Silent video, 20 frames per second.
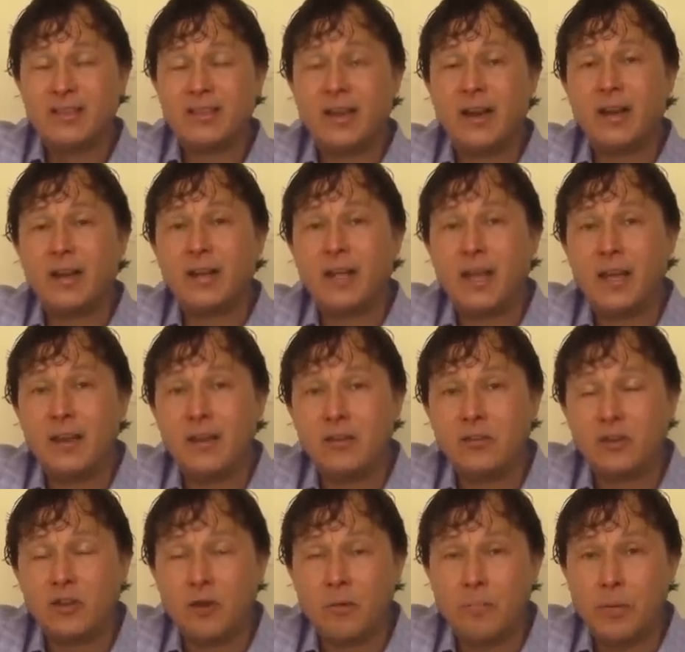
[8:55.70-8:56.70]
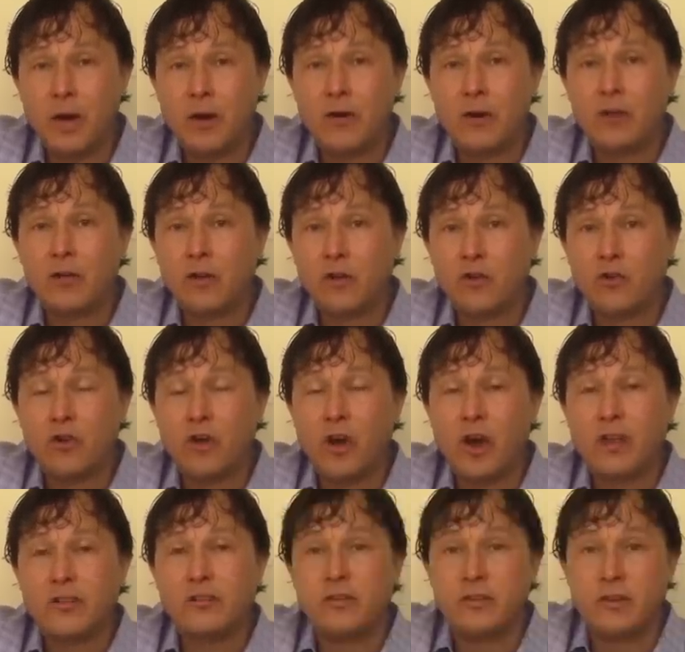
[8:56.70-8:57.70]
dedicated to comparing and
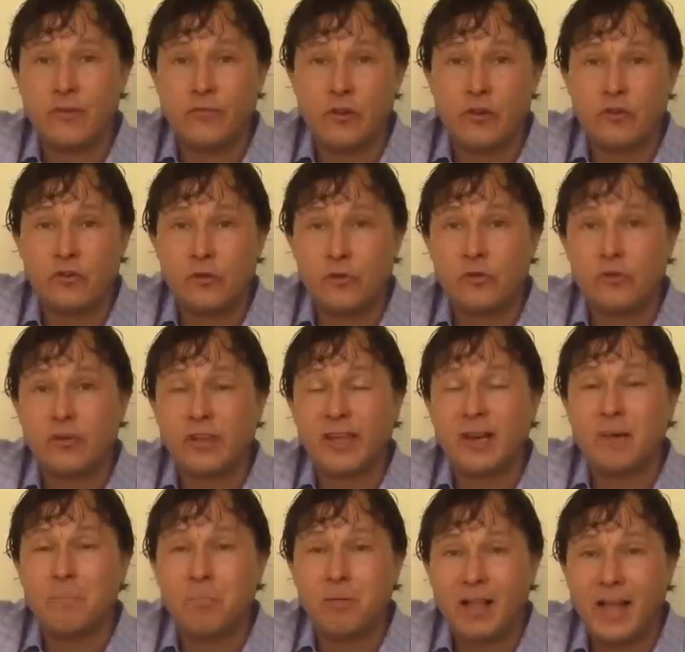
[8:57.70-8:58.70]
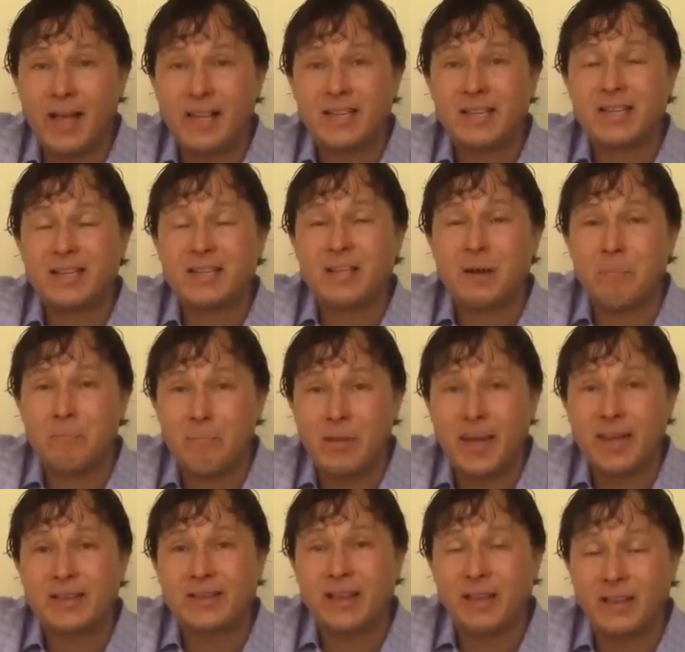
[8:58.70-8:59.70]
contrasting different juicers and appliances that
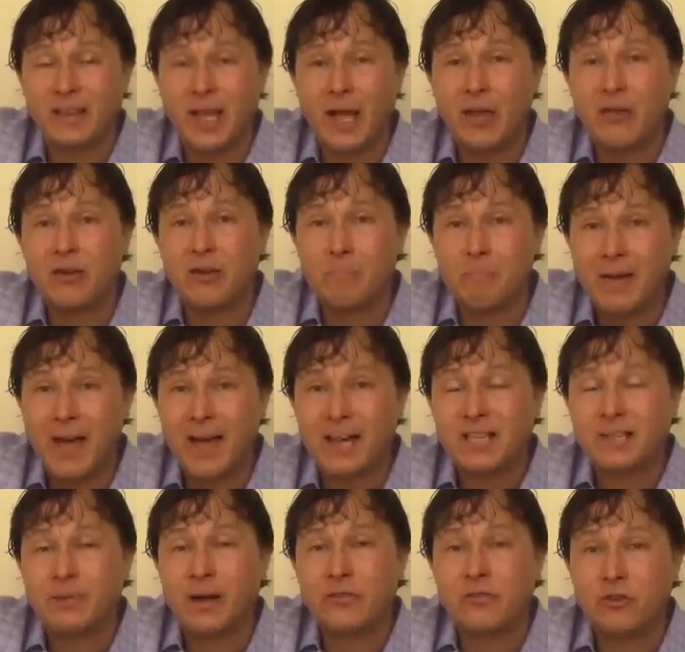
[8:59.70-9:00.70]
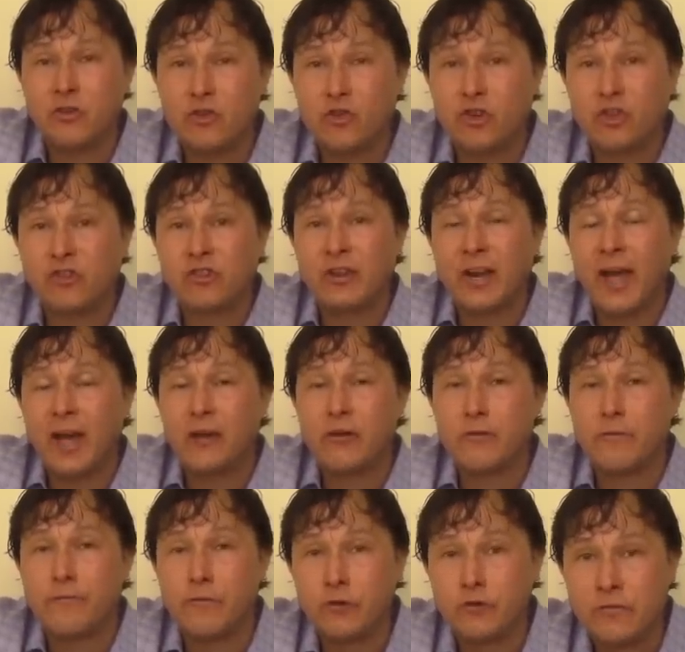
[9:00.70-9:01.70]
best allow you to maximize the nutrition out of
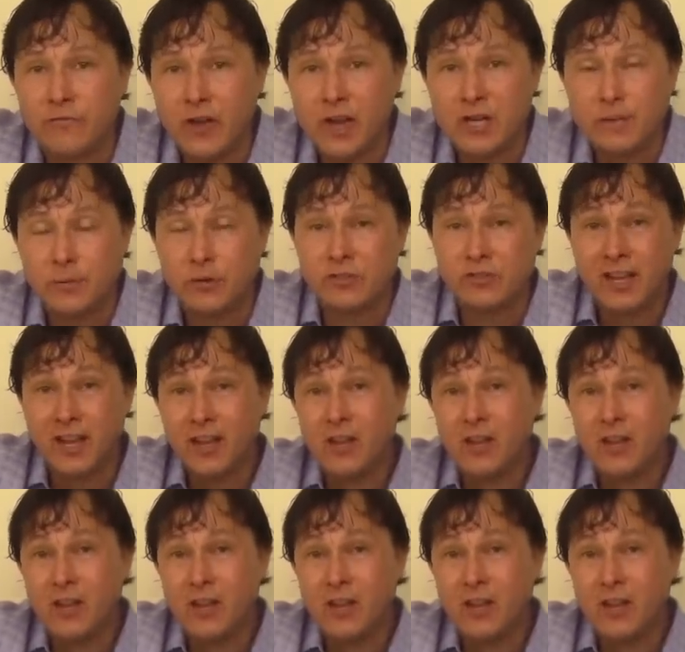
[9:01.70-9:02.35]
your fruits and vegetables,